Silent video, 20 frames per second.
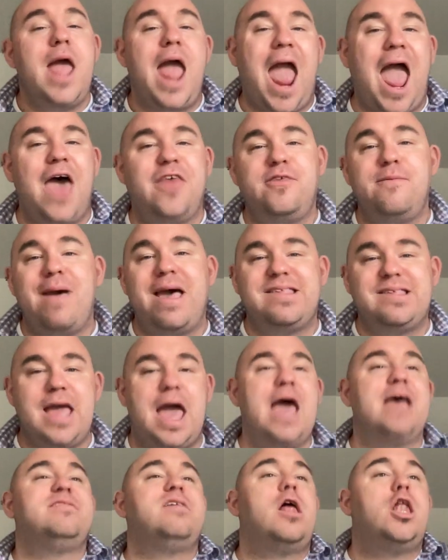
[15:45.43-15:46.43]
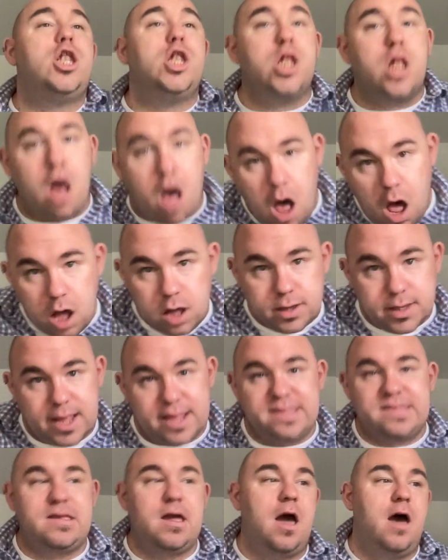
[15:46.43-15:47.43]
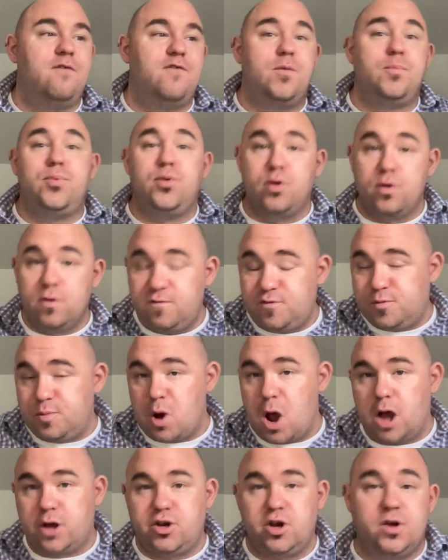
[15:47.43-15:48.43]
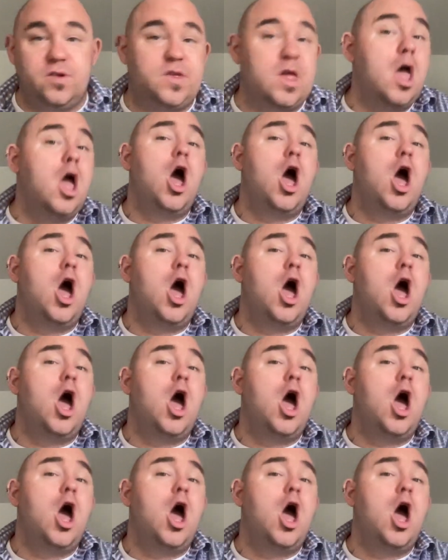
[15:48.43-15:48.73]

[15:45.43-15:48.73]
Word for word: Athabasca has a long list of approved proctors